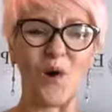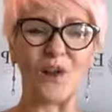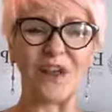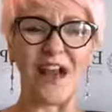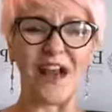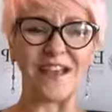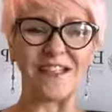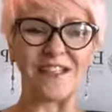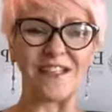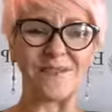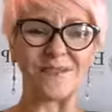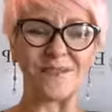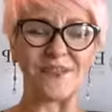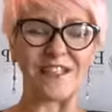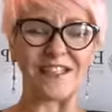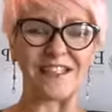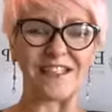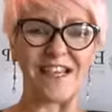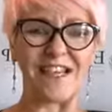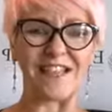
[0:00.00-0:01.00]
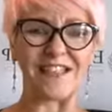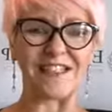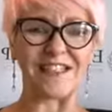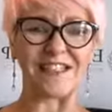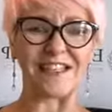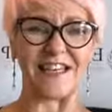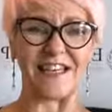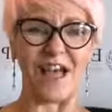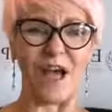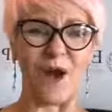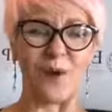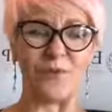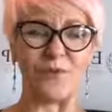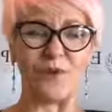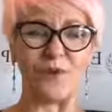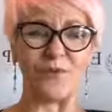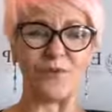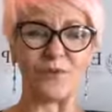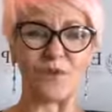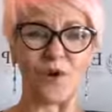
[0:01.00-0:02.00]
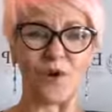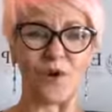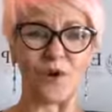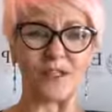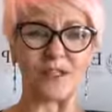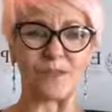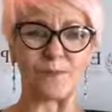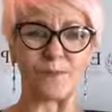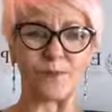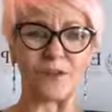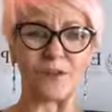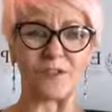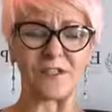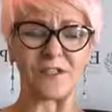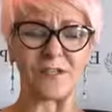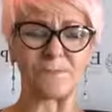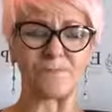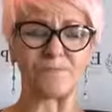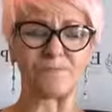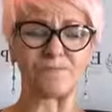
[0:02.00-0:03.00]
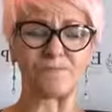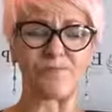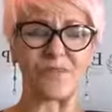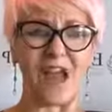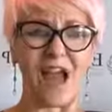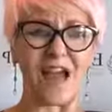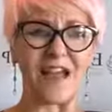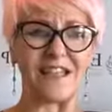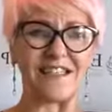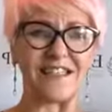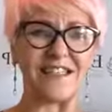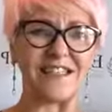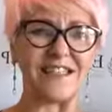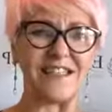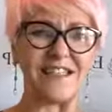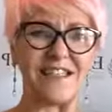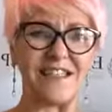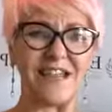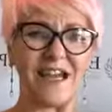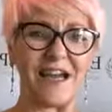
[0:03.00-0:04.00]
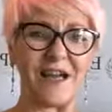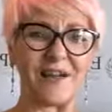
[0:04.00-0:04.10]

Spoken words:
all kinds of mistakes can help you grow as a person. I see